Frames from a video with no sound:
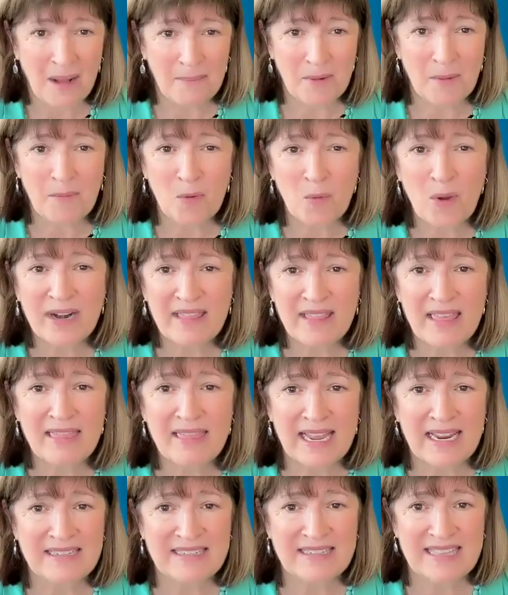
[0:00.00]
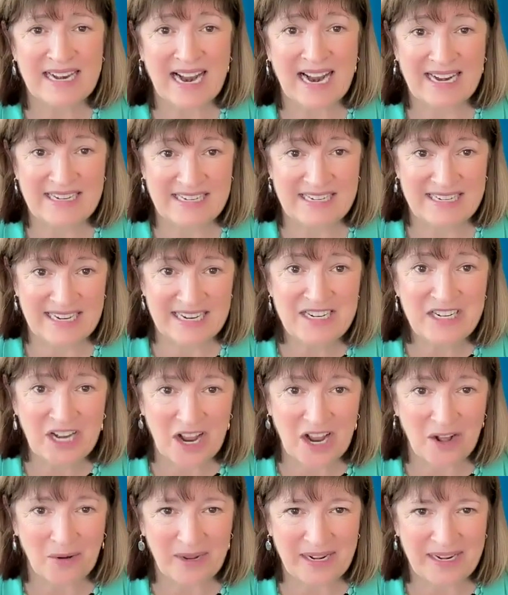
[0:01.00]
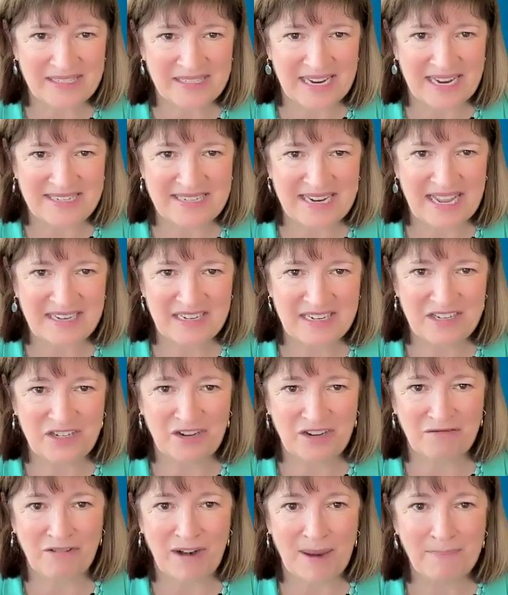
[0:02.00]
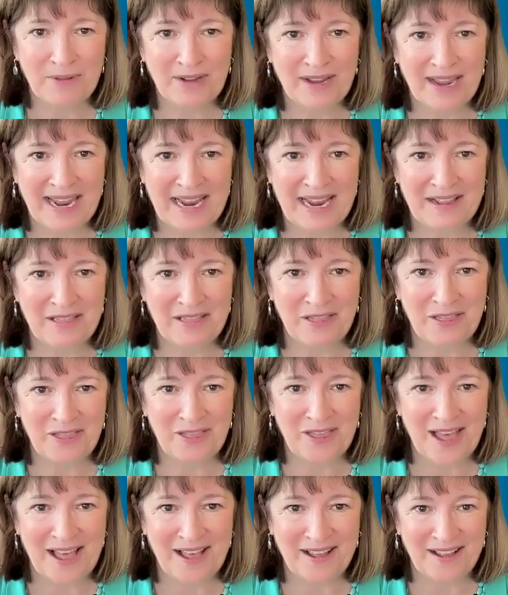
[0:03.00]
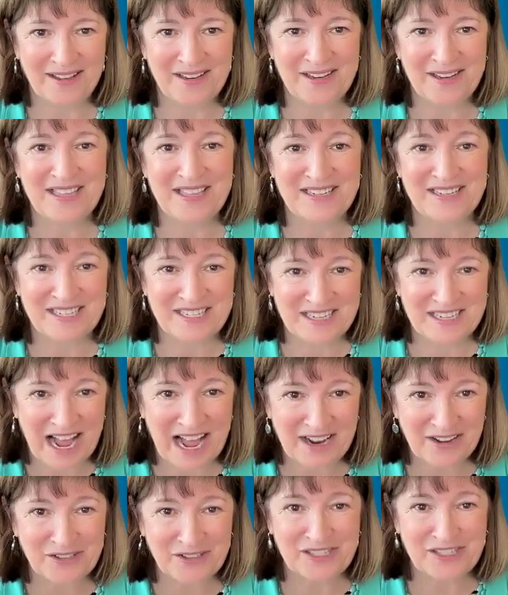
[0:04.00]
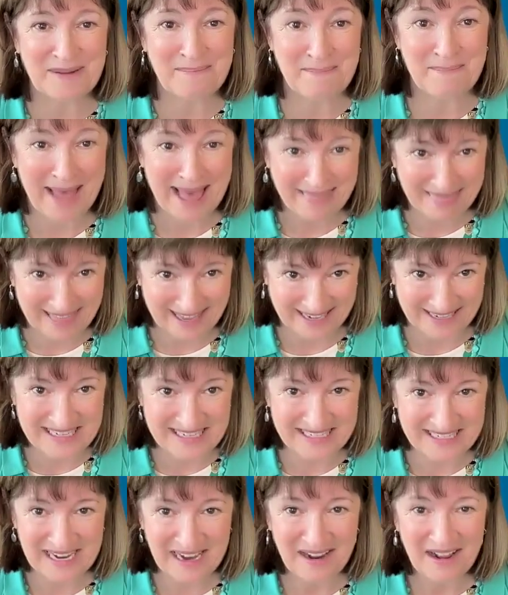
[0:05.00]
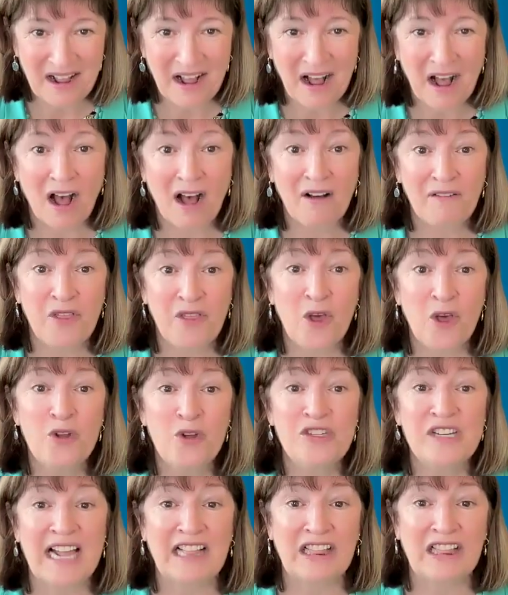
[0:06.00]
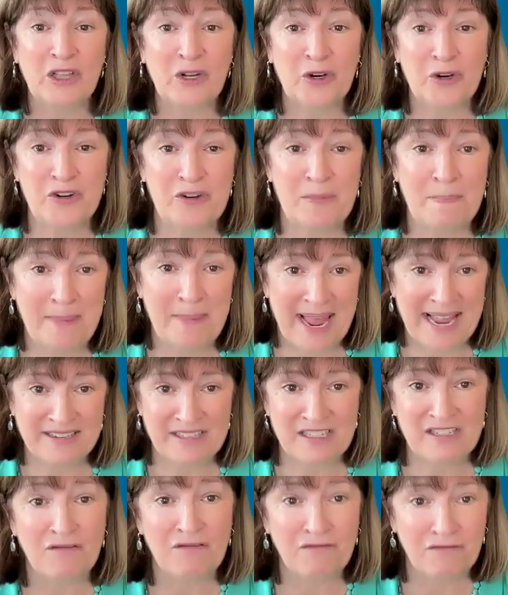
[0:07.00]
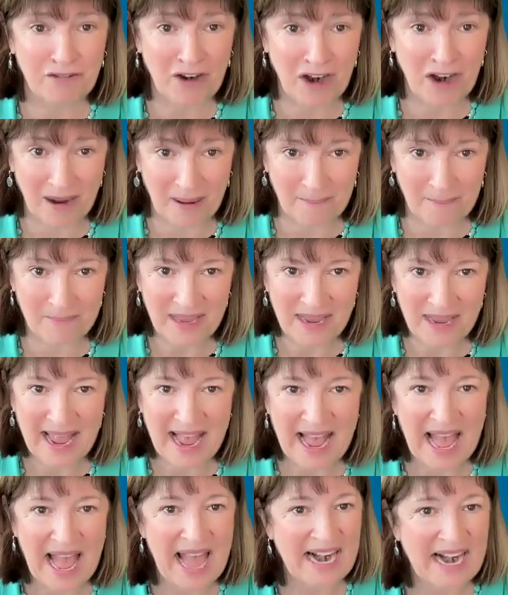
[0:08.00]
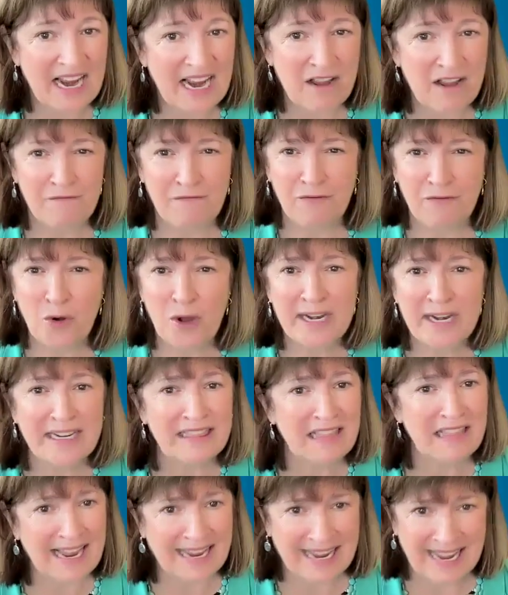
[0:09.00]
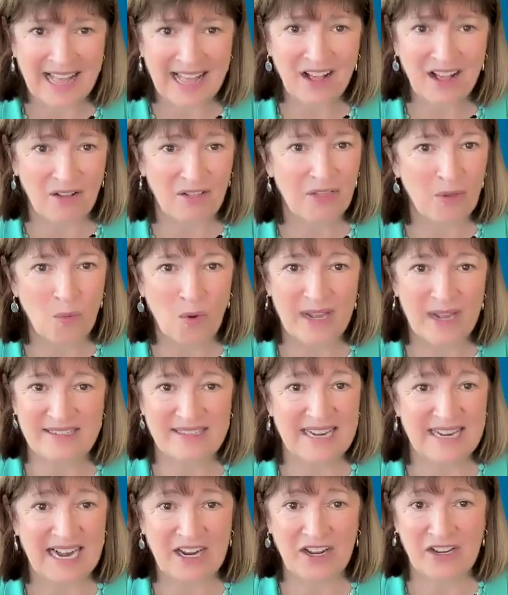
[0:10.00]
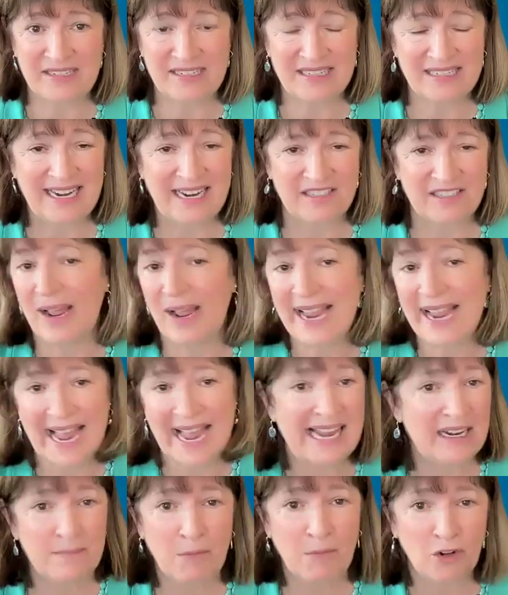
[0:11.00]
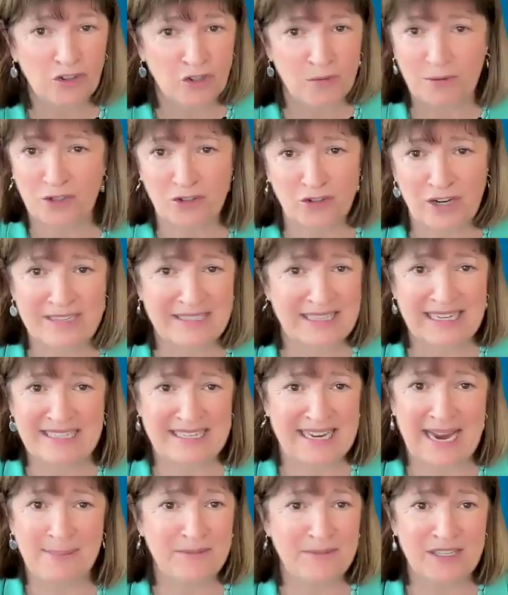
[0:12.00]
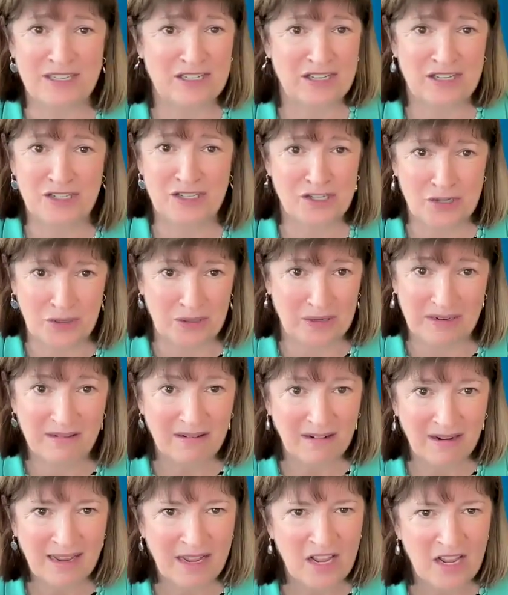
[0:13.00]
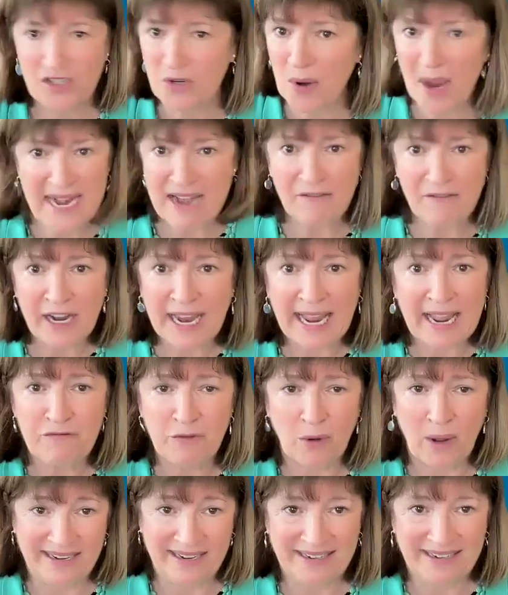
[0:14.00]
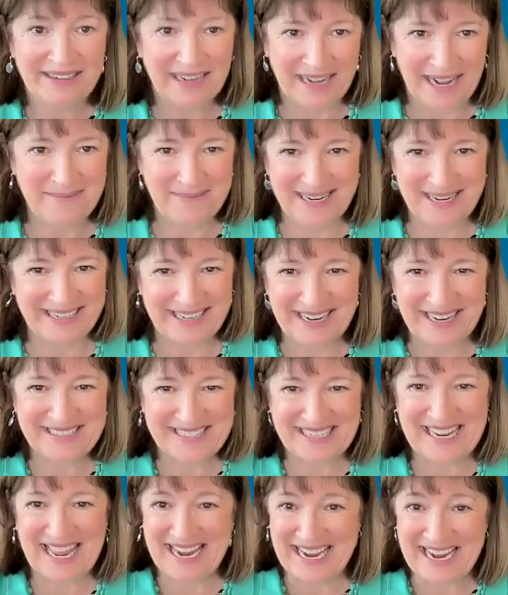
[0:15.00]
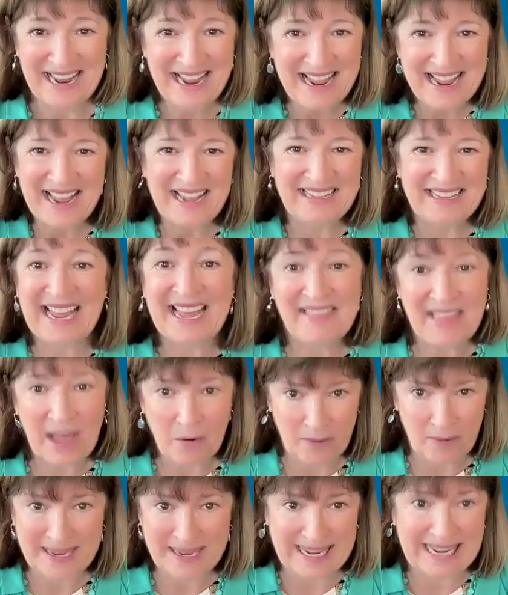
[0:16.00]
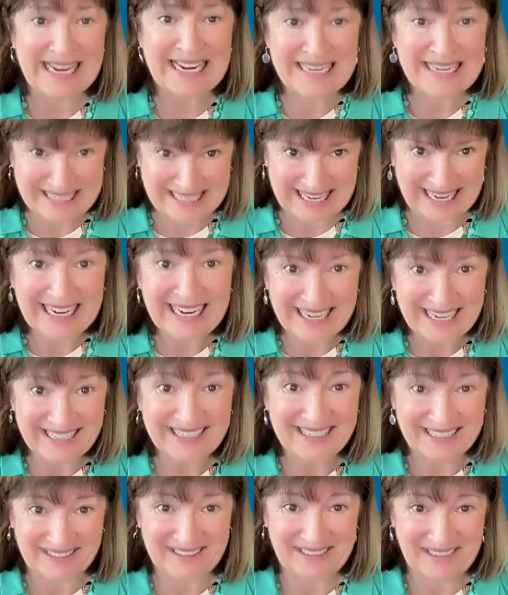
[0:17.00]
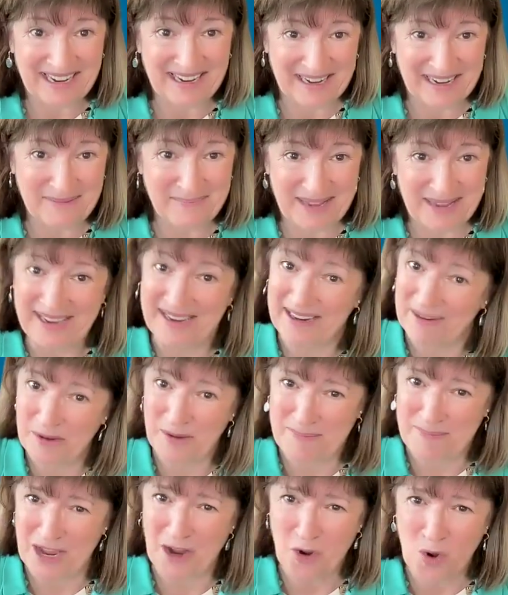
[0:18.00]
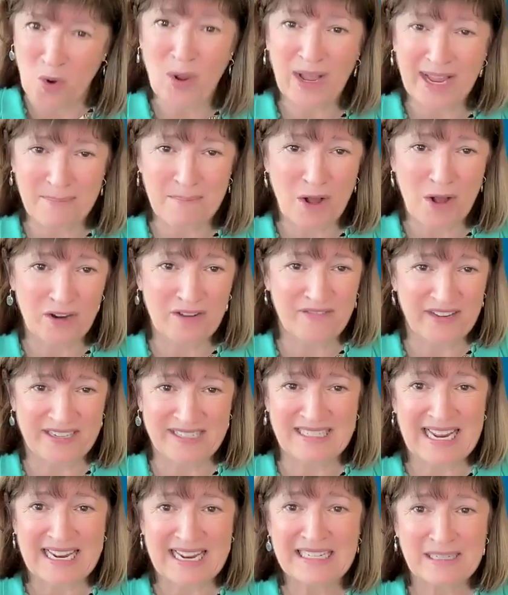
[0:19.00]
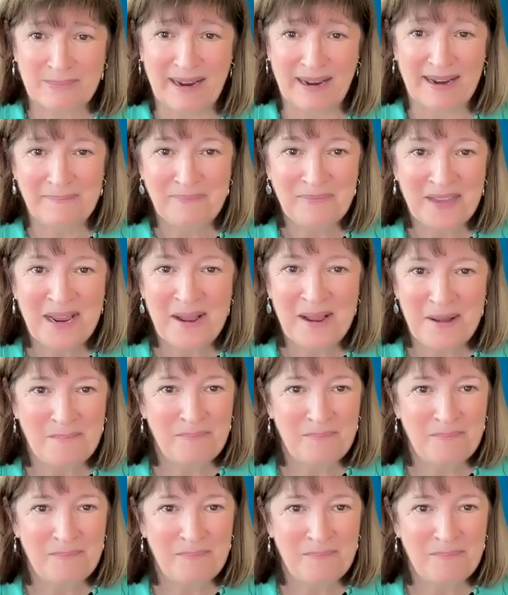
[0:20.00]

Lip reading: But one of the things that I did know is I tended to replicate the styles and methods of those I learned best from. And I avoided like hell the ones that I couldn't stand. So I hated multiple choice exams as a student. So I never gave one. I mean, it's like, yeah, that would be easy. And it would be a quick mode of assessment.